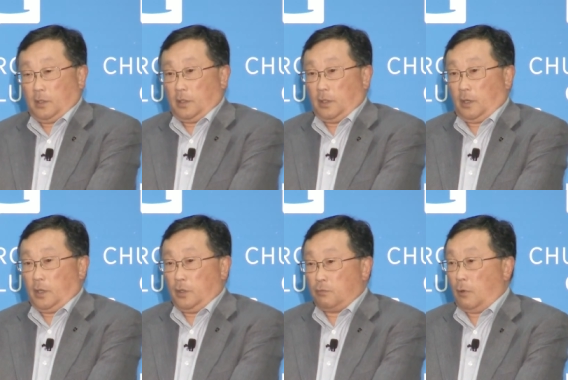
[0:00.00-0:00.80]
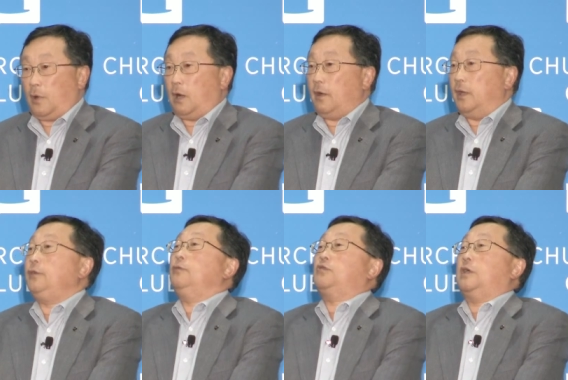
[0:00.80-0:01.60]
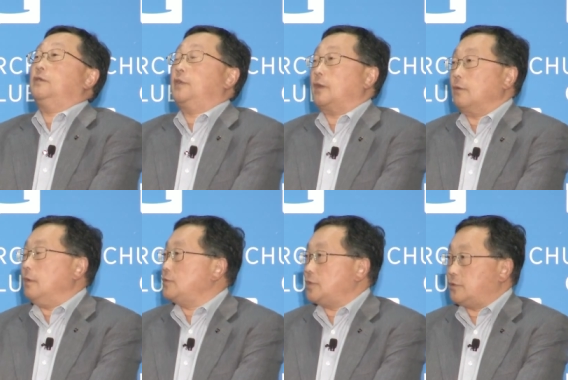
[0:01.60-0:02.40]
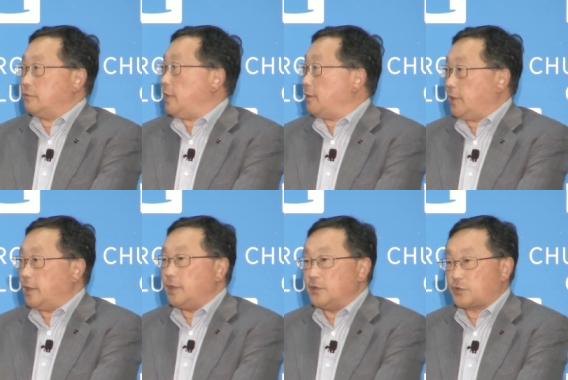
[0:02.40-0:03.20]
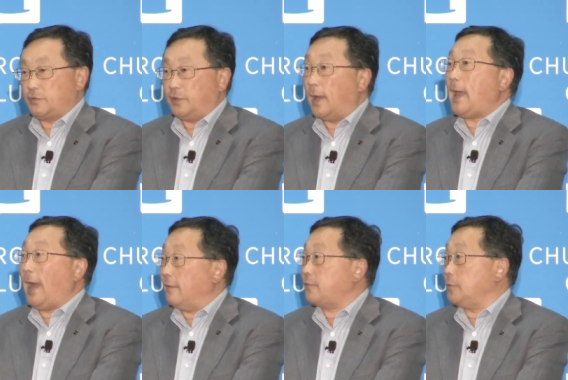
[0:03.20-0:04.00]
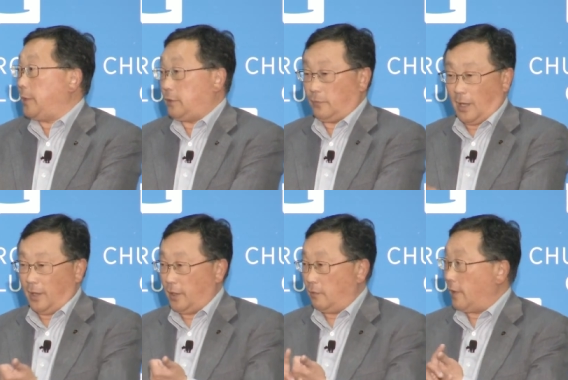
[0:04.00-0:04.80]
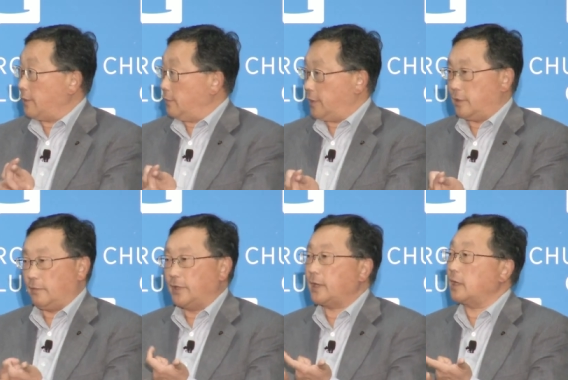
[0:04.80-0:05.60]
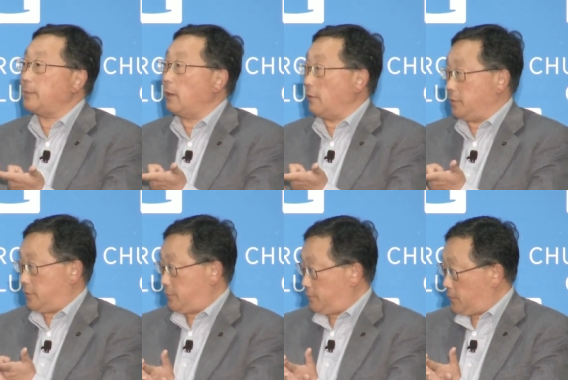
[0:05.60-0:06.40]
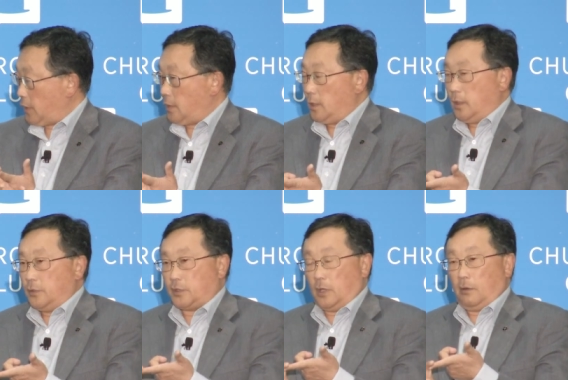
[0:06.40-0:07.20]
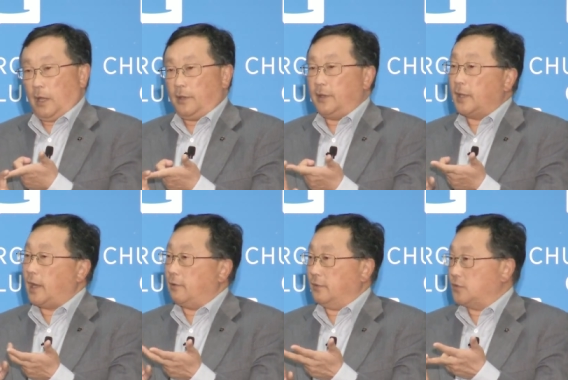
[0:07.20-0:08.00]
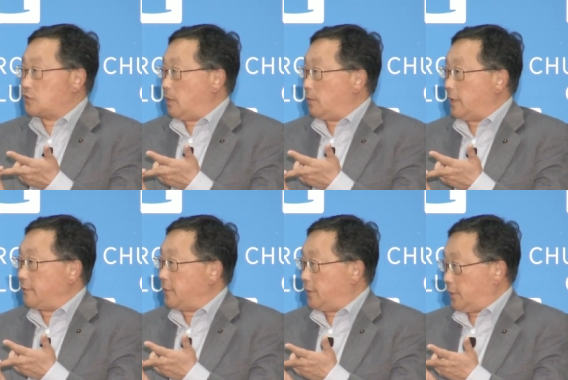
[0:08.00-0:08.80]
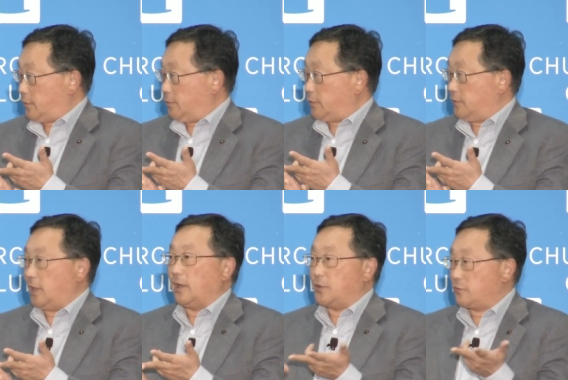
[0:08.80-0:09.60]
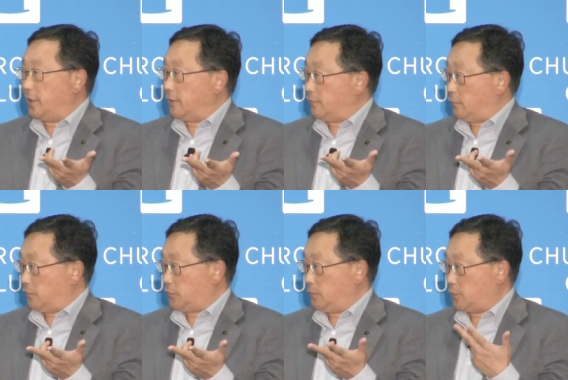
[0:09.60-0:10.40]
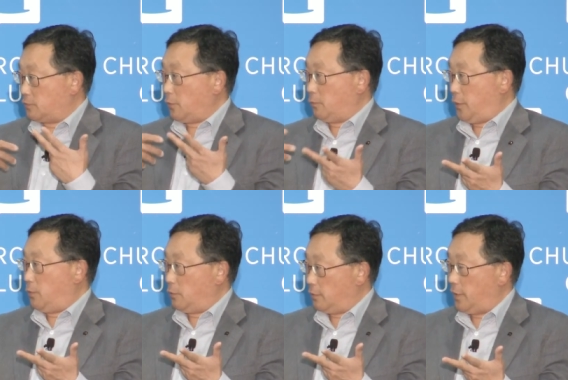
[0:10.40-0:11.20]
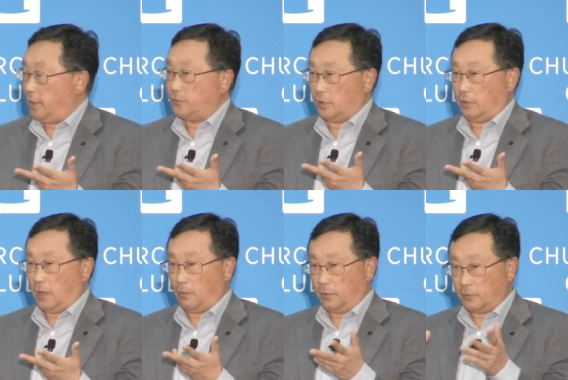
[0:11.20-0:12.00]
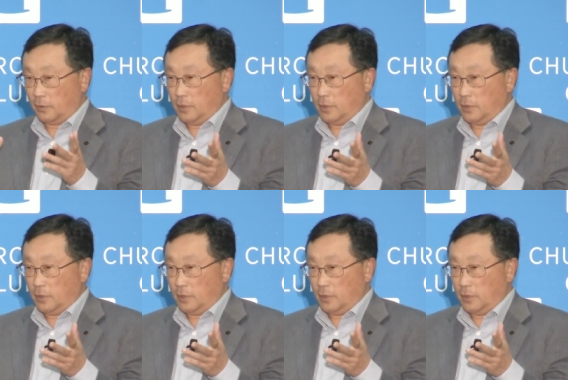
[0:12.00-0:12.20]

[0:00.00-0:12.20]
you know, you roll out a new set of technology to a regulated industry, they have to be, A, they're regulated, right? They got to be audited. So, and then they cannot disrupt everything they're doing today, like trading floors, which we were in. So I want to